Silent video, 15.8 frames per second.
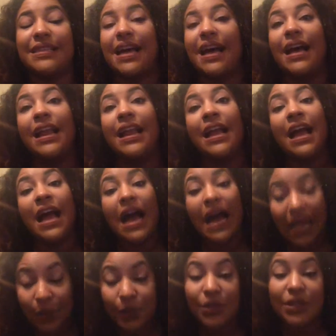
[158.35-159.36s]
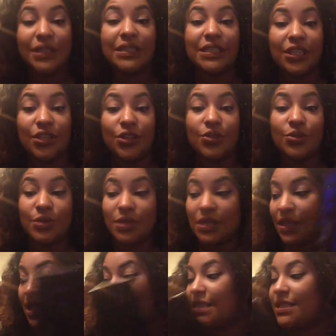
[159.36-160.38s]
that I will continue
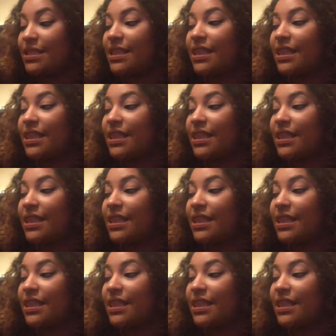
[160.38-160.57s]
using this.